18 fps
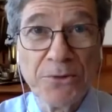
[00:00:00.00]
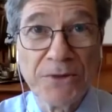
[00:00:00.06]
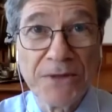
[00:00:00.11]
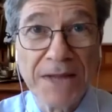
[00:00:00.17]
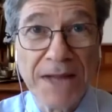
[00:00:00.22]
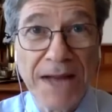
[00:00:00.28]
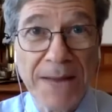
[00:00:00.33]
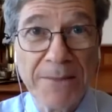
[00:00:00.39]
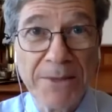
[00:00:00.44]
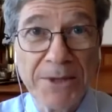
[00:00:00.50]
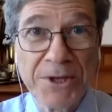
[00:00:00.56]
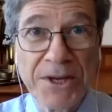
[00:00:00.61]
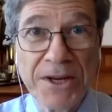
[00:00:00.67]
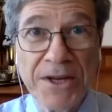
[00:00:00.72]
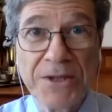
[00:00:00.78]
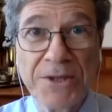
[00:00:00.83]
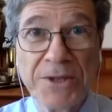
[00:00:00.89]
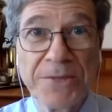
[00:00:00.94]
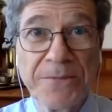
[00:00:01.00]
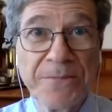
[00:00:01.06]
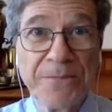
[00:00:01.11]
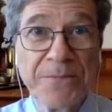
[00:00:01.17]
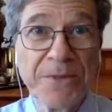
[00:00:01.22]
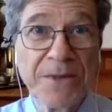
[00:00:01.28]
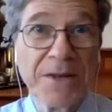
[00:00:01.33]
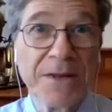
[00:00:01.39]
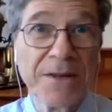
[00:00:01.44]
climate change,
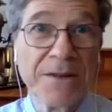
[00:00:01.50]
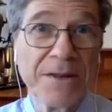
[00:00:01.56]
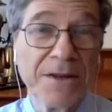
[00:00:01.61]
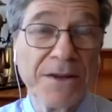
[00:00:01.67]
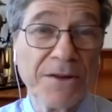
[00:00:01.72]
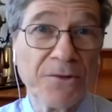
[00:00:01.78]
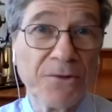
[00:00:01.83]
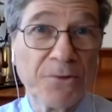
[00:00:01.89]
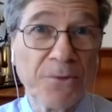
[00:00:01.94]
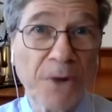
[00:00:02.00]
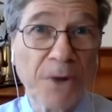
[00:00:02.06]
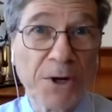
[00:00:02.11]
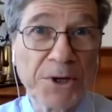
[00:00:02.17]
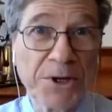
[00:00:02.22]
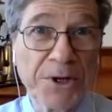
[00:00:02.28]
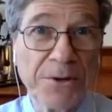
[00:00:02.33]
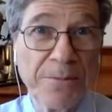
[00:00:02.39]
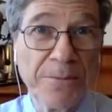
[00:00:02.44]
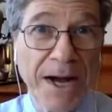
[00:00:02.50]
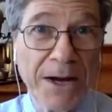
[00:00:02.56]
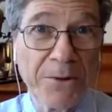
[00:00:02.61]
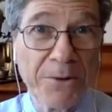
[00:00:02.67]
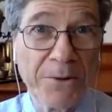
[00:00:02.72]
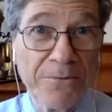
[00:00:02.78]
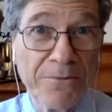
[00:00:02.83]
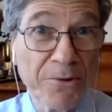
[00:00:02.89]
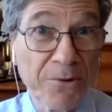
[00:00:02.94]
the destruction of
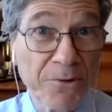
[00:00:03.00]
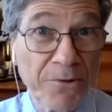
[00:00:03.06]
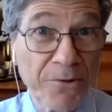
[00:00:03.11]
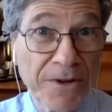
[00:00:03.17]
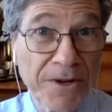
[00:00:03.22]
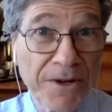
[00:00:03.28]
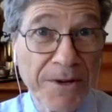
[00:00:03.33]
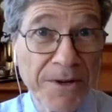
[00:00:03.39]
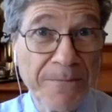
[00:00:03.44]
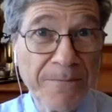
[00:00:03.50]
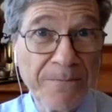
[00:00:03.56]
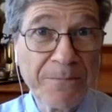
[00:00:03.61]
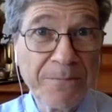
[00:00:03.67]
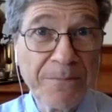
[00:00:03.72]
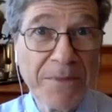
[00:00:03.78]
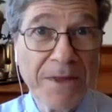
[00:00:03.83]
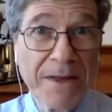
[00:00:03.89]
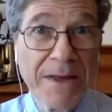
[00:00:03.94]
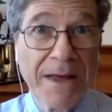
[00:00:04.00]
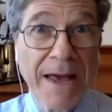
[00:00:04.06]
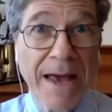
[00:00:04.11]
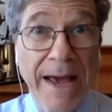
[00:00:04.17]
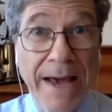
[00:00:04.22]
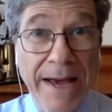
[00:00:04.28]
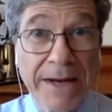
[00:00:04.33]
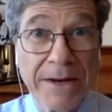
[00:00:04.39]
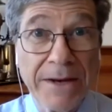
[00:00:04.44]
biodiversity,
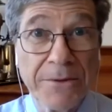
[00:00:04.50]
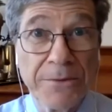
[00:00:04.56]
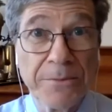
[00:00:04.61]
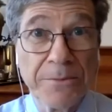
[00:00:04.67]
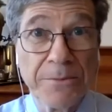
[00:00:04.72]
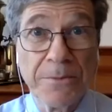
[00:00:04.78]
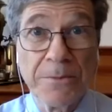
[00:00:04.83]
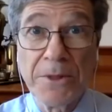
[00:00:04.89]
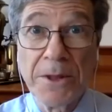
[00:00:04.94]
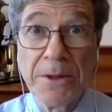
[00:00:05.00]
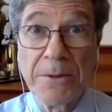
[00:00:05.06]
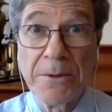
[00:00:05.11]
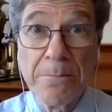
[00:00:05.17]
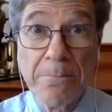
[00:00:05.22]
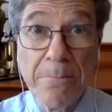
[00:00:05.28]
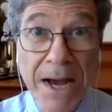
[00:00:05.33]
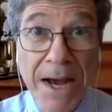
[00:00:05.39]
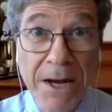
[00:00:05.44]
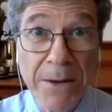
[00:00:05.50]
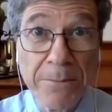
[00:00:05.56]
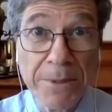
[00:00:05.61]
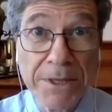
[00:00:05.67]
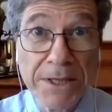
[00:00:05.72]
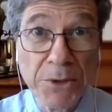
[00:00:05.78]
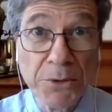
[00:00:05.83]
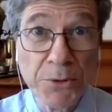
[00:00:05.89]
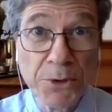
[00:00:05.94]
and the mega
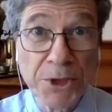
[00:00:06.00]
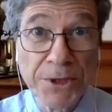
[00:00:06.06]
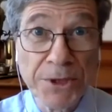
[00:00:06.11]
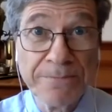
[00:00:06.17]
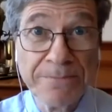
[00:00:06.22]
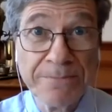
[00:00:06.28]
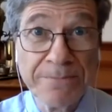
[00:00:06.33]
pollution